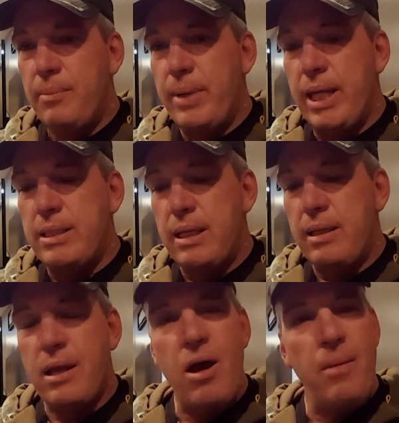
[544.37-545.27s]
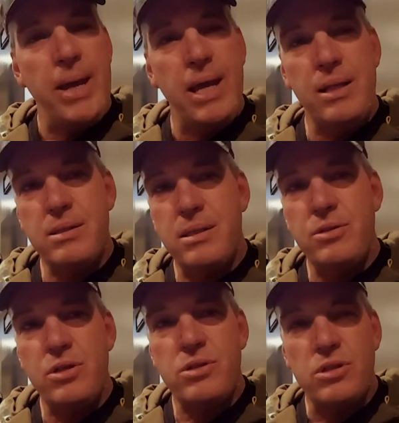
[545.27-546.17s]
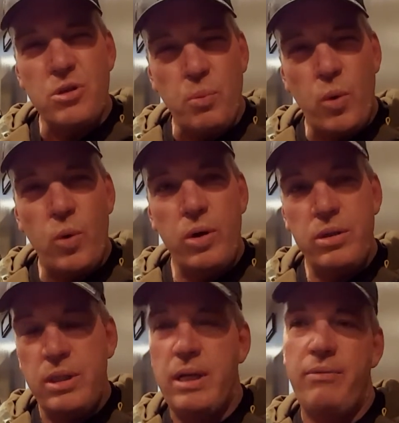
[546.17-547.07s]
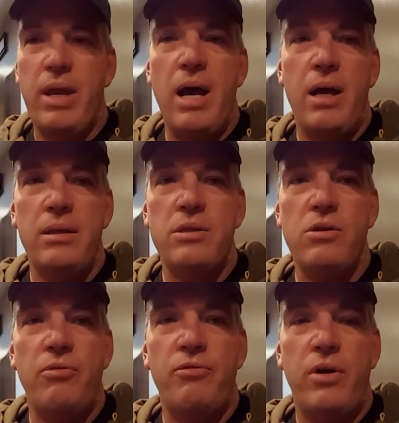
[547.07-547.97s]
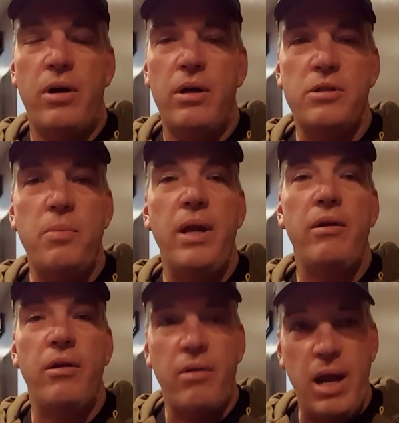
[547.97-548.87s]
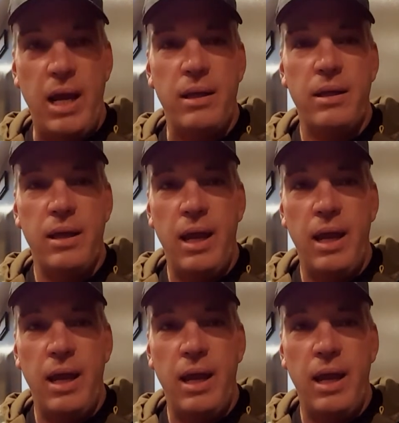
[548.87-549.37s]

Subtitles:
But the comments and just the support that I've gotten so far, it's been great,